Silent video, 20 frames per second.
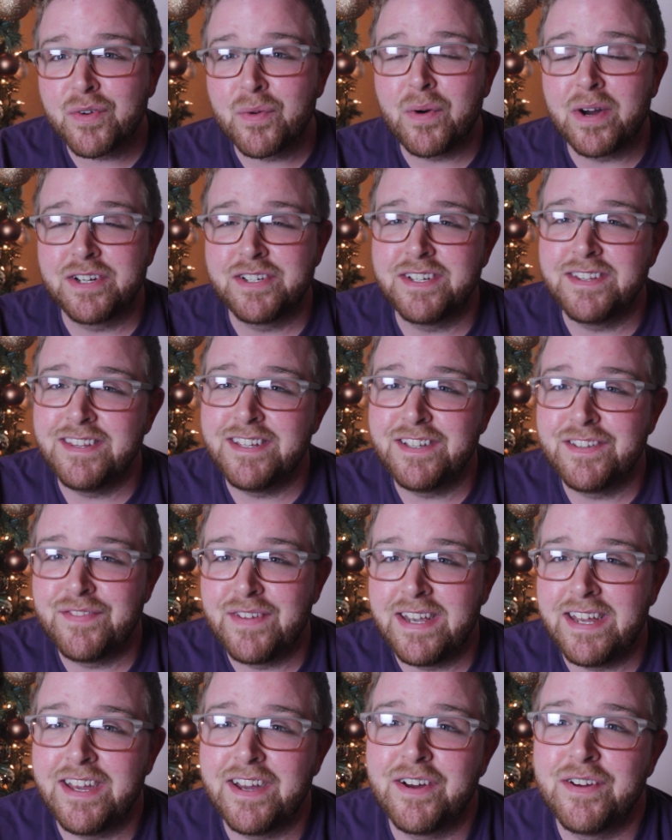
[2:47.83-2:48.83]
for watching these
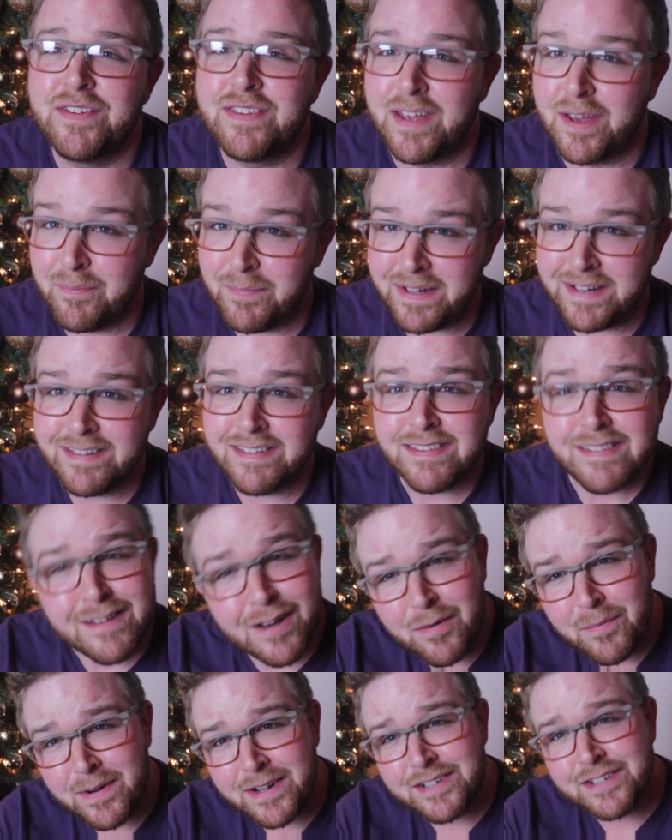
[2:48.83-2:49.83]
videos. It means
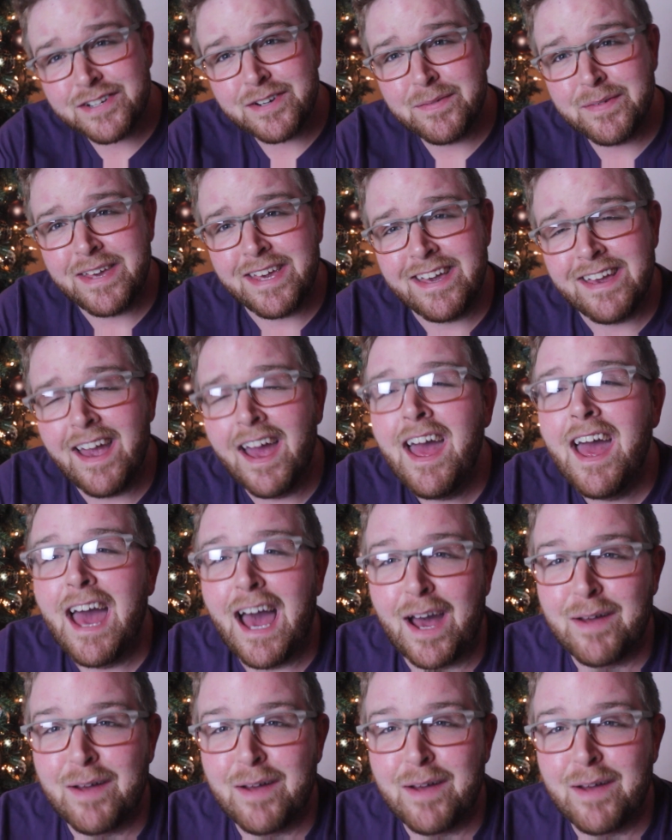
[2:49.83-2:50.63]
so much to me.